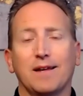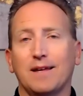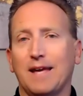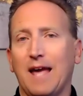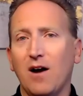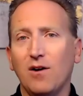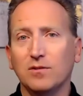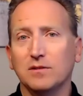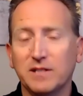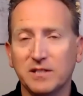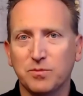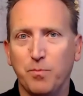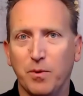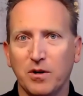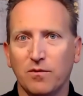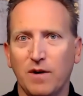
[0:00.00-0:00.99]
Calendly
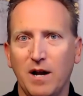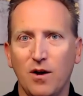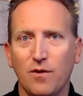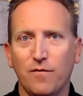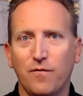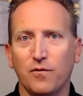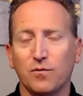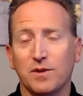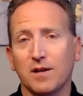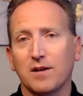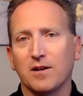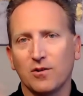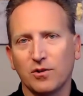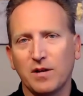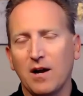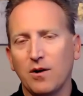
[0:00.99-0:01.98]
has been around for
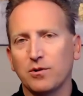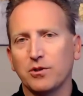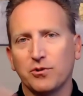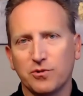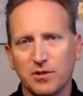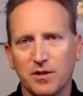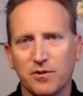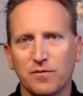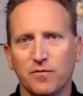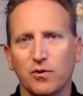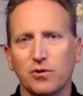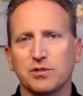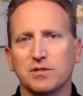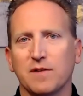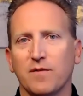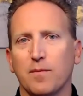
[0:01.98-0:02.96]
Calendly or the other
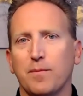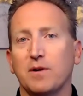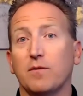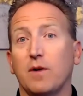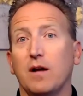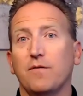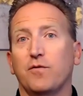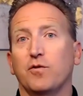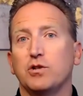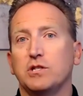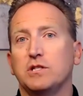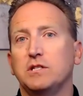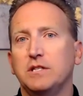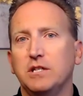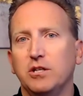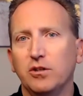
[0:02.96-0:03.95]
versions of it have been around for
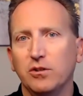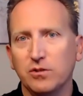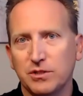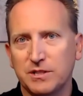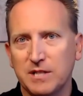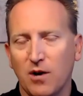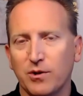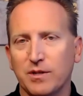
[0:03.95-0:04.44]
years now,